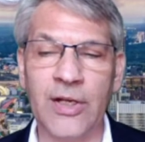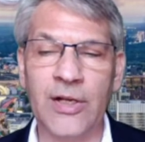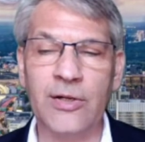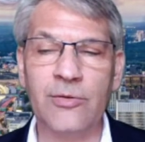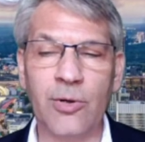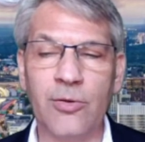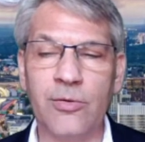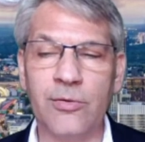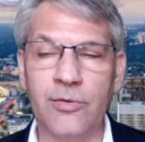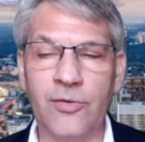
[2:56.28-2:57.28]

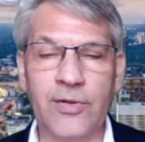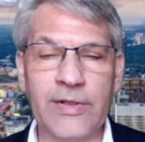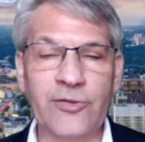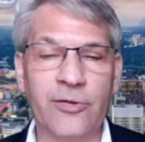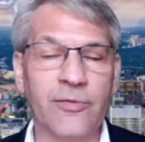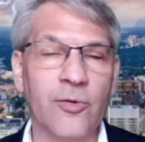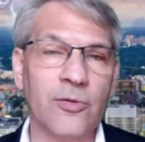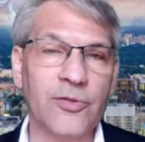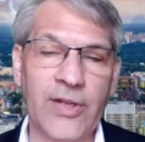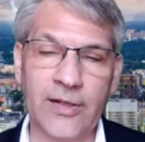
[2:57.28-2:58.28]
drones, electric
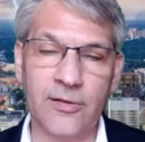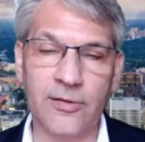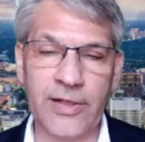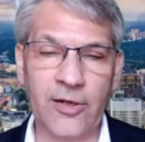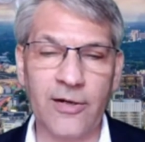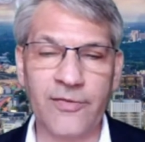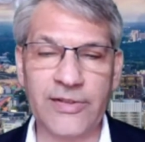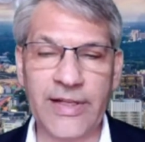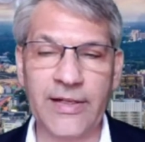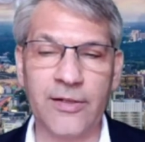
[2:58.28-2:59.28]
vertical takeoff and
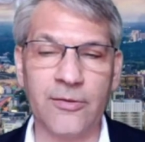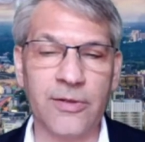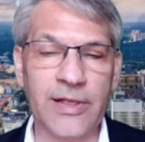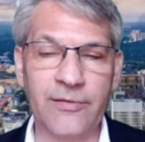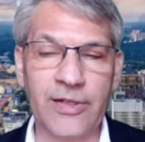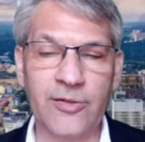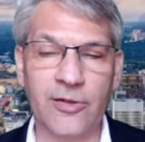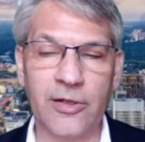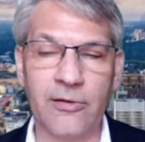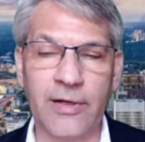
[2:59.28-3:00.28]
landing, or
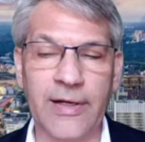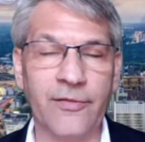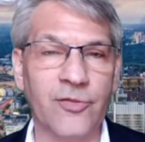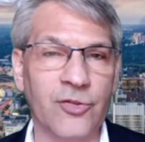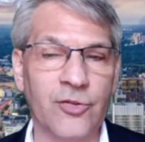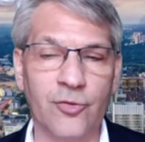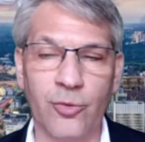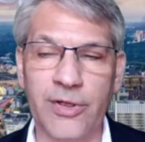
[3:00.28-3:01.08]
eVTOL aircraft should join